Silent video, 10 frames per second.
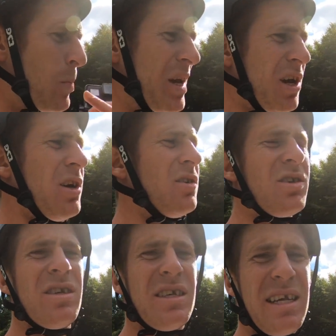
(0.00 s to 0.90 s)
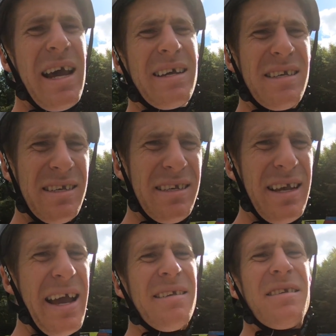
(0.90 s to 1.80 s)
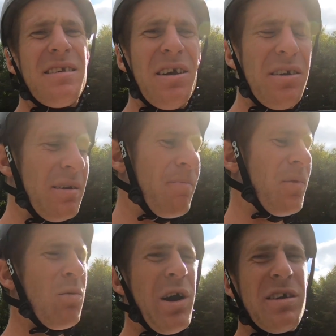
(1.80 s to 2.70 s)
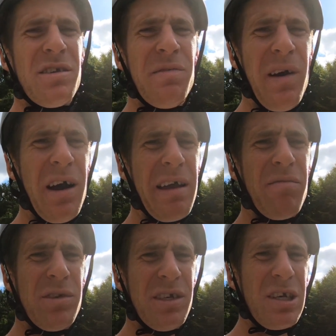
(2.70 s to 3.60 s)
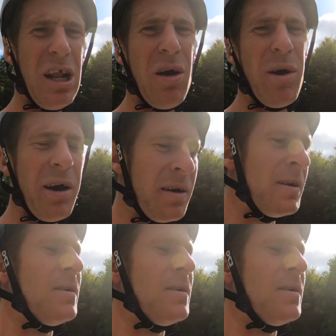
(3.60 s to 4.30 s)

because the six is instant whereas the five was slower.